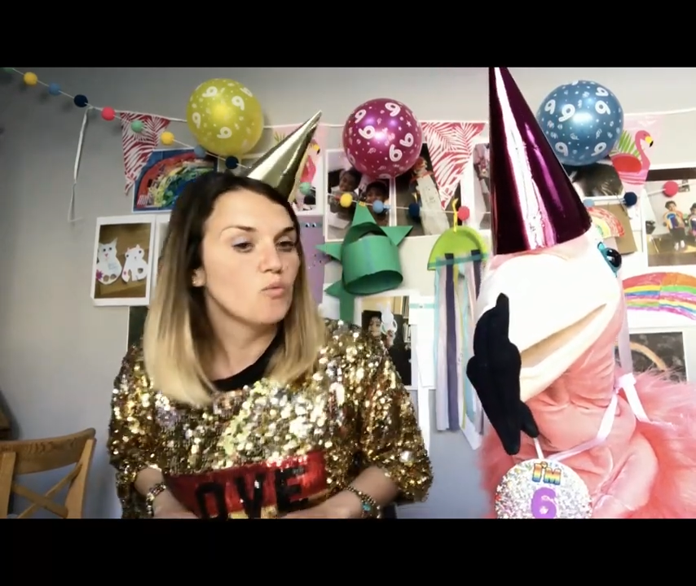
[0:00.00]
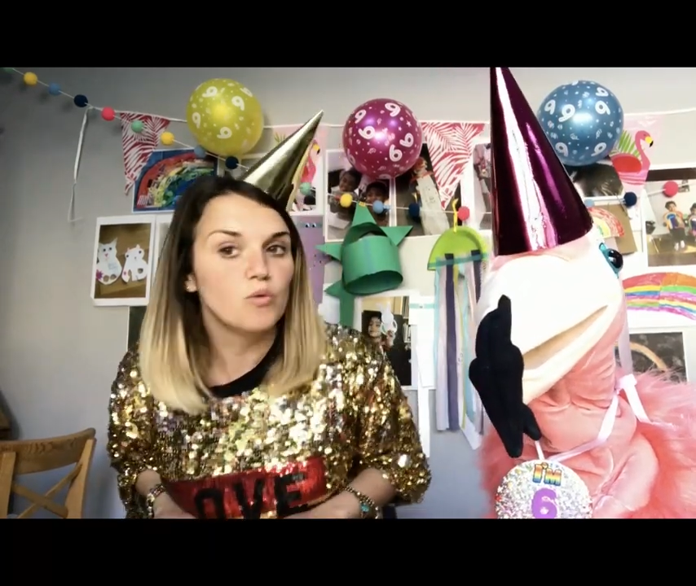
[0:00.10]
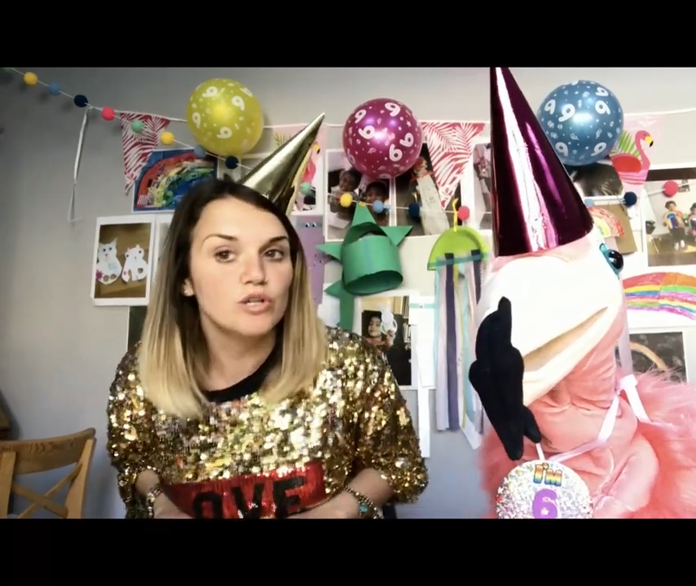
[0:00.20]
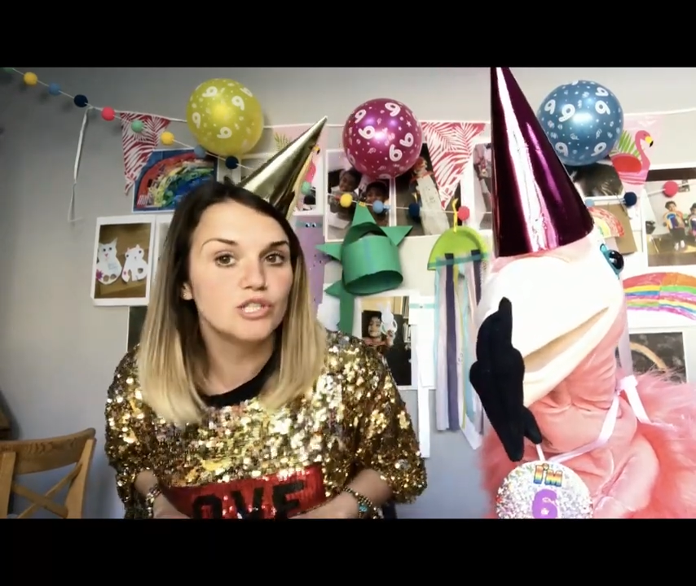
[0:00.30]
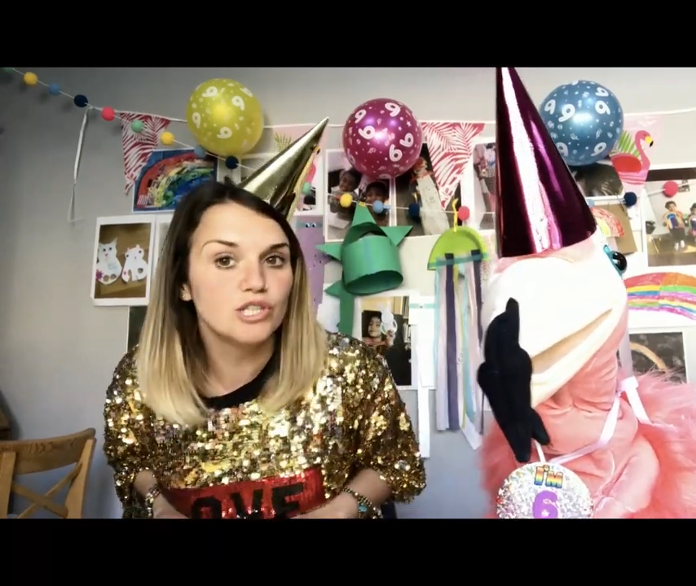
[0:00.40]

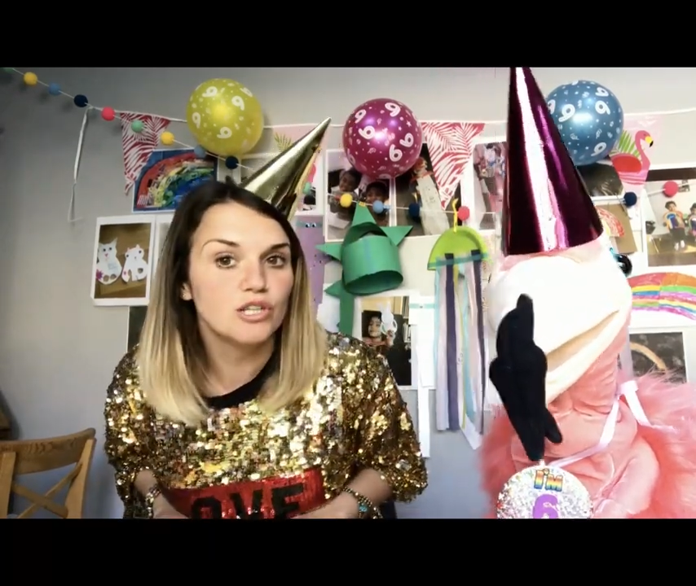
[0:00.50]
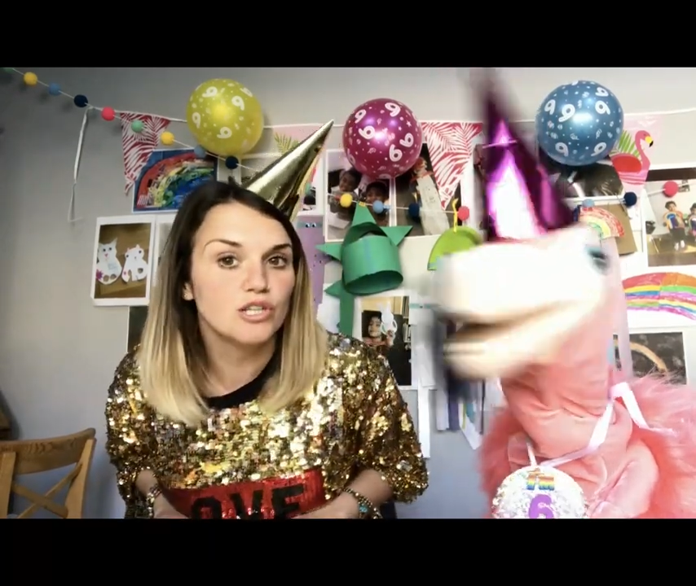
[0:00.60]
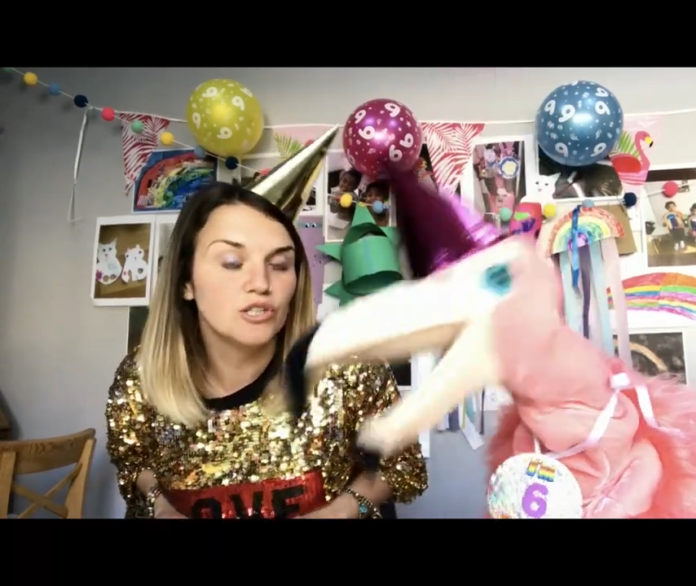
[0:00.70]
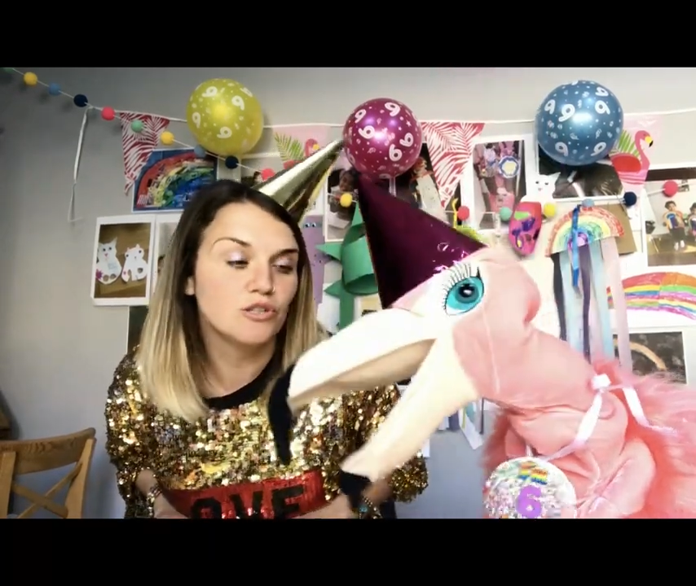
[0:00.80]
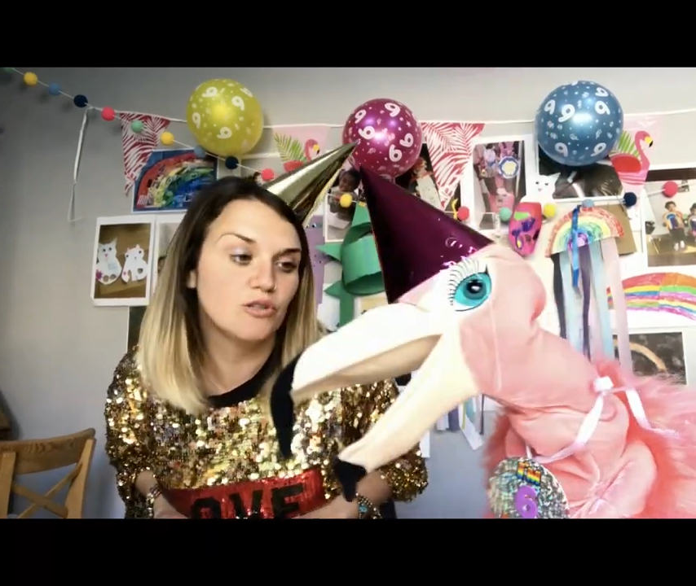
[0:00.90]
would
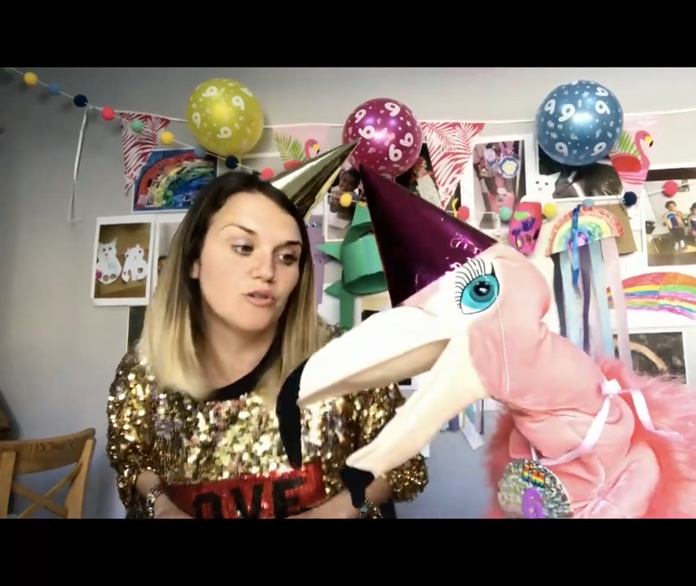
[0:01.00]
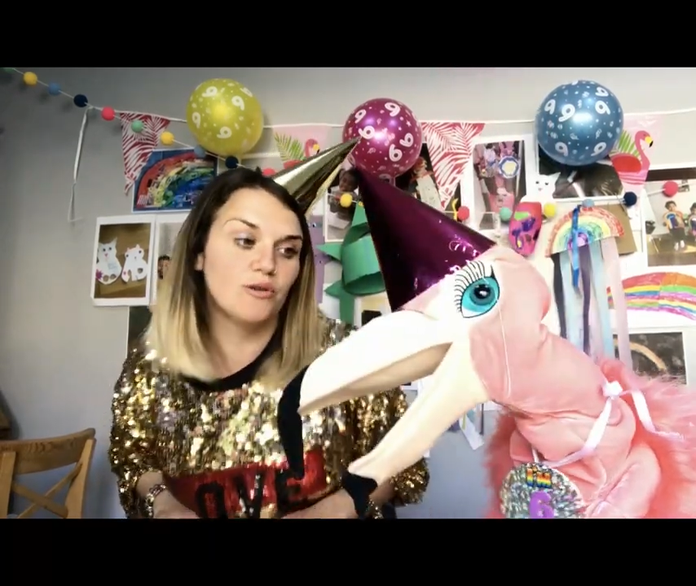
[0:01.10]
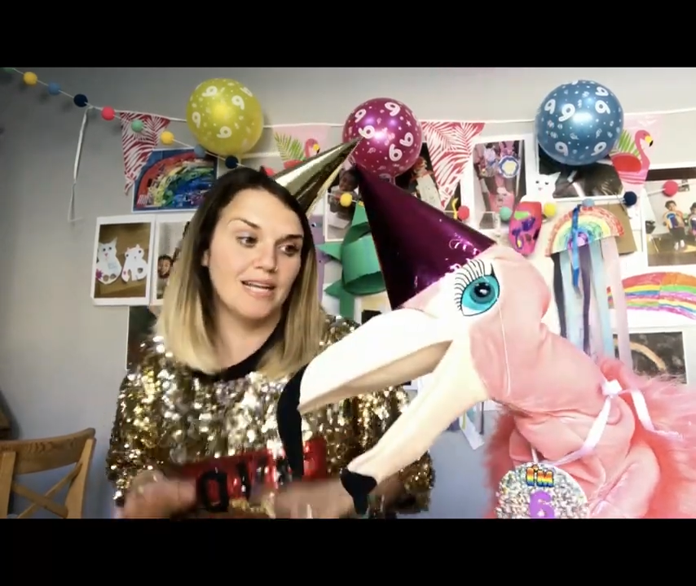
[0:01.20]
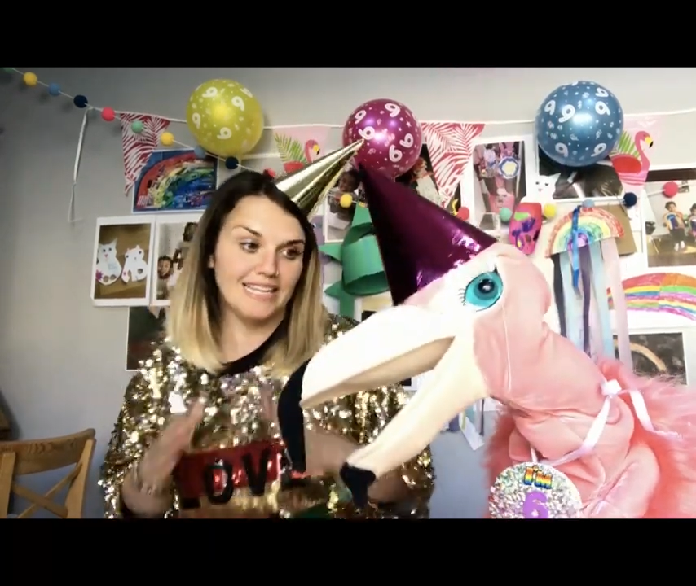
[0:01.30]
you